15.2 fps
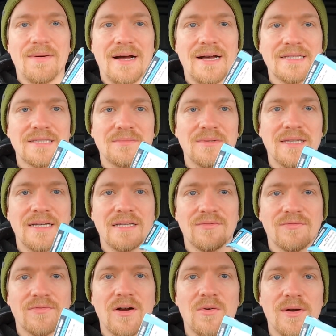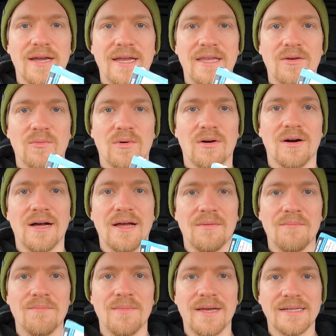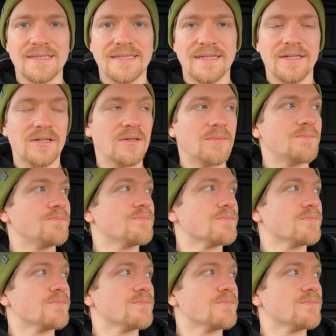buy some of this, throw it in your water, mix it up.